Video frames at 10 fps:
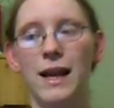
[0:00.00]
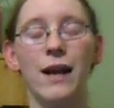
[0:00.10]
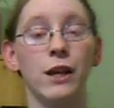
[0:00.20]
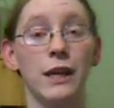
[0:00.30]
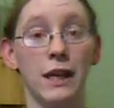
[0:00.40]
and
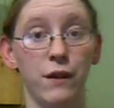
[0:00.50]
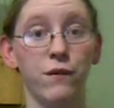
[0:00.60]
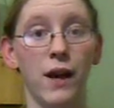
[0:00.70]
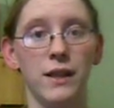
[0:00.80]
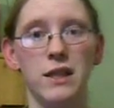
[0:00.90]
how to
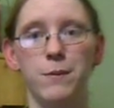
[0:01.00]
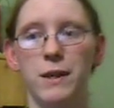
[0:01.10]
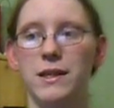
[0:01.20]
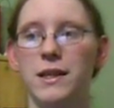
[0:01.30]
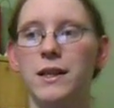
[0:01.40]
identify these
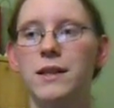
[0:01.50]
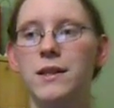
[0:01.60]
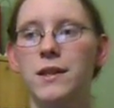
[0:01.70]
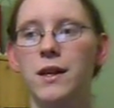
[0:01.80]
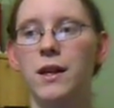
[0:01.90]

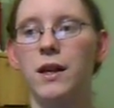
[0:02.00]
species.